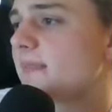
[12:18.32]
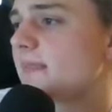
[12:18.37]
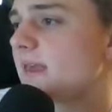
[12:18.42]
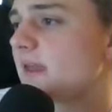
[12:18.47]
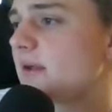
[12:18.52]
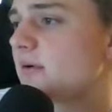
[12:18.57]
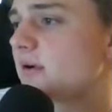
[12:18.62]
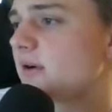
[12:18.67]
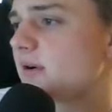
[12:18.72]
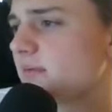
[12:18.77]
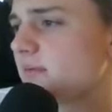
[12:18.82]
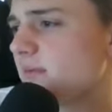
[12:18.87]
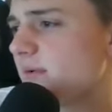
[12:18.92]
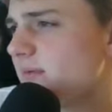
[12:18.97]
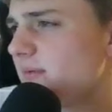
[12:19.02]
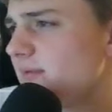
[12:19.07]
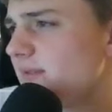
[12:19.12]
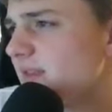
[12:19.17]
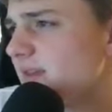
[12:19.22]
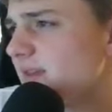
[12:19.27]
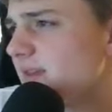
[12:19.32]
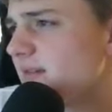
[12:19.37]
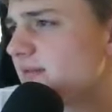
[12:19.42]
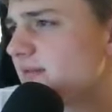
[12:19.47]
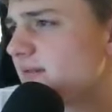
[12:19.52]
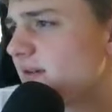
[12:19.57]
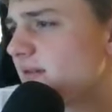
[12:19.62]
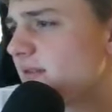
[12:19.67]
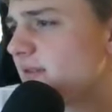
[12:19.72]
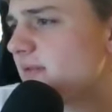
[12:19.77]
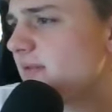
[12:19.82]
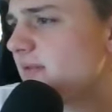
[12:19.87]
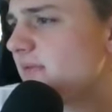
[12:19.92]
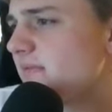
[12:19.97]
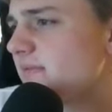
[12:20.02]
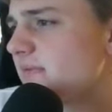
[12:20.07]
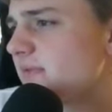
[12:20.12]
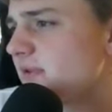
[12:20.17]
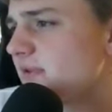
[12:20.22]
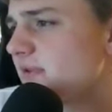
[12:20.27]
They were what were they? Oh, they were
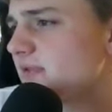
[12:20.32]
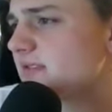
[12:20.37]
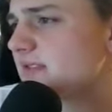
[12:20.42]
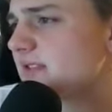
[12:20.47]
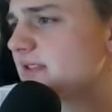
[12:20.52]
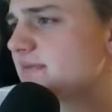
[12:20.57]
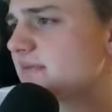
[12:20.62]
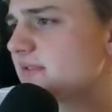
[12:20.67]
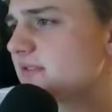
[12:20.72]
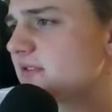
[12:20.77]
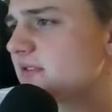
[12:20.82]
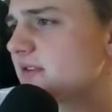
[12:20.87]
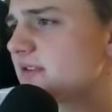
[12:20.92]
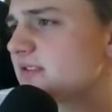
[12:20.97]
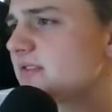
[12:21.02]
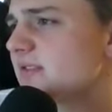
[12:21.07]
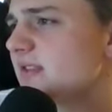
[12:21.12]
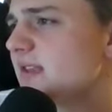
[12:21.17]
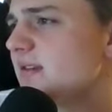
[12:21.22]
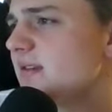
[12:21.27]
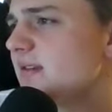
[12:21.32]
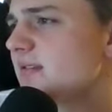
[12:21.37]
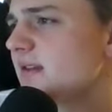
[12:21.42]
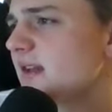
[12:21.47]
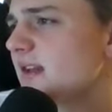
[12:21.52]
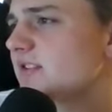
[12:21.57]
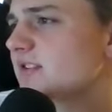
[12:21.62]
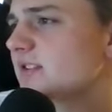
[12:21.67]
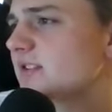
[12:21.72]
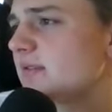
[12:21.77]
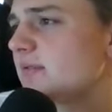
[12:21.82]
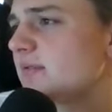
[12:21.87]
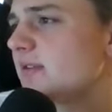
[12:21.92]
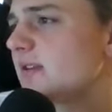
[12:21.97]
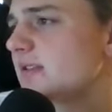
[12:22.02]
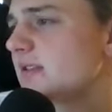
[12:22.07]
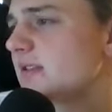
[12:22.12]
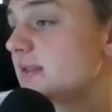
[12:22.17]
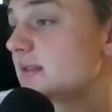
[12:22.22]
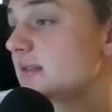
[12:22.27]
thirteen for thirty. So they actually they
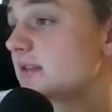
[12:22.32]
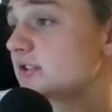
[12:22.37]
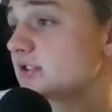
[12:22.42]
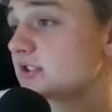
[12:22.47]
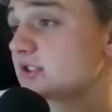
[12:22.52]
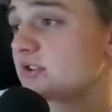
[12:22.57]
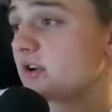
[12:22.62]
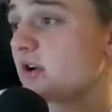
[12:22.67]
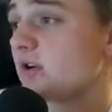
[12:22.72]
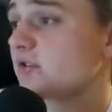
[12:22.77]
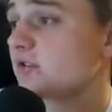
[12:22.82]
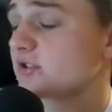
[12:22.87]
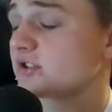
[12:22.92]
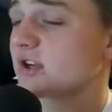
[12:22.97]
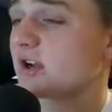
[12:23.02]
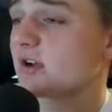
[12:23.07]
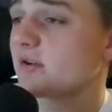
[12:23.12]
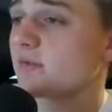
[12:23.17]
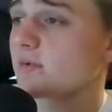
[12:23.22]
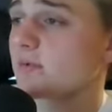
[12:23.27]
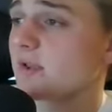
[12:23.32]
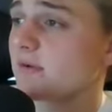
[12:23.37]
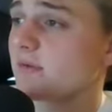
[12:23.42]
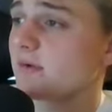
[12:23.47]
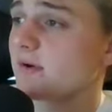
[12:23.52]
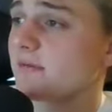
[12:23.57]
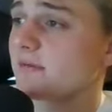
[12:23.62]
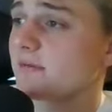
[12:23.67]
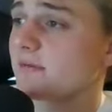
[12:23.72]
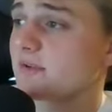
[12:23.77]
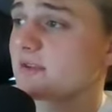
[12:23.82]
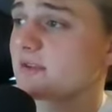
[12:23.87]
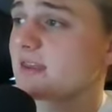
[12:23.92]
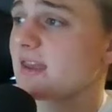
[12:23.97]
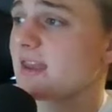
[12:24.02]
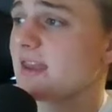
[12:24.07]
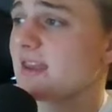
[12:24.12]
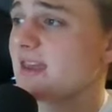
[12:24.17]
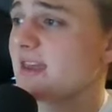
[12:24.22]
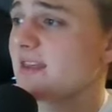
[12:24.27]
really did. Their starter shot really well from three.
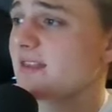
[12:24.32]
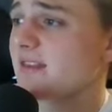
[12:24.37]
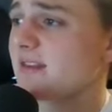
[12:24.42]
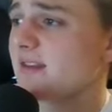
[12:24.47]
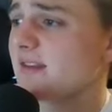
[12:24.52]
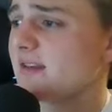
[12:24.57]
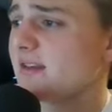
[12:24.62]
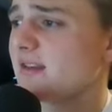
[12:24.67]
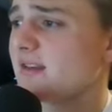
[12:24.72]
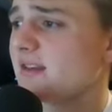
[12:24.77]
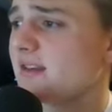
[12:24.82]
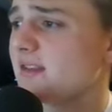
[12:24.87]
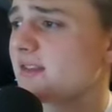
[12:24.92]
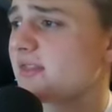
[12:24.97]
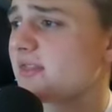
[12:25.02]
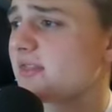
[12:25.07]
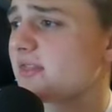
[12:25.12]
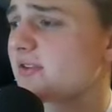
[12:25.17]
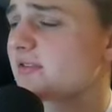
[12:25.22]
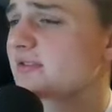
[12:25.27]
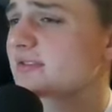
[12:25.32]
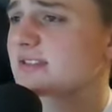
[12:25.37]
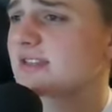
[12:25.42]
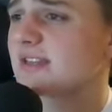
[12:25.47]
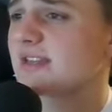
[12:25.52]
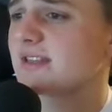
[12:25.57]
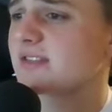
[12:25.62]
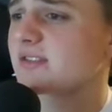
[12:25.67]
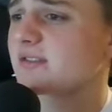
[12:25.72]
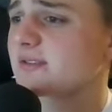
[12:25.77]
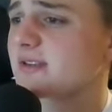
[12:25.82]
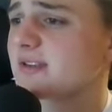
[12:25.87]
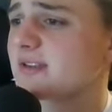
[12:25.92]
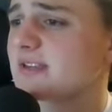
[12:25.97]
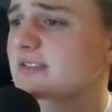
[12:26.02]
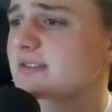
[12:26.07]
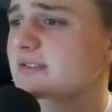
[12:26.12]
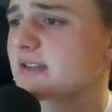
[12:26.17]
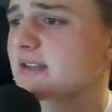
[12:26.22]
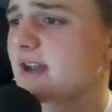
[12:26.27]
They hit 13
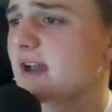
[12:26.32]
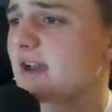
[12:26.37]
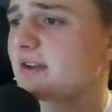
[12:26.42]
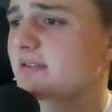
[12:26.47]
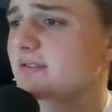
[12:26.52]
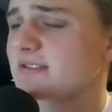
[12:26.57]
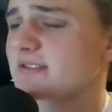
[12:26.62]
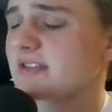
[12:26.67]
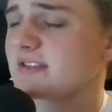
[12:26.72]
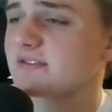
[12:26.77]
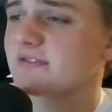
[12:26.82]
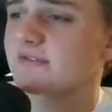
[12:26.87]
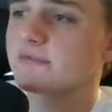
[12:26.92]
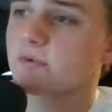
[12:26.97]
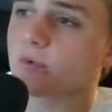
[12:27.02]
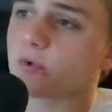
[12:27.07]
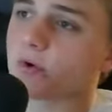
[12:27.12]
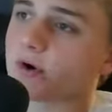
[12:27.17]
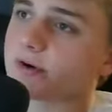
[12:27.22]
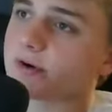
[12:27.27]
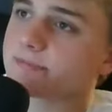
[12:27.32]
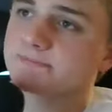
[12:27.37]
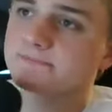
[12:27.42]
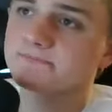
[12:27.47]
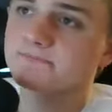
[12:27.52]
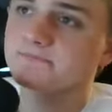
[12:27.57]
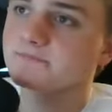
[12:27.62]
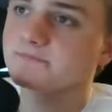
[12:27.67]
threes to Iowa State's four.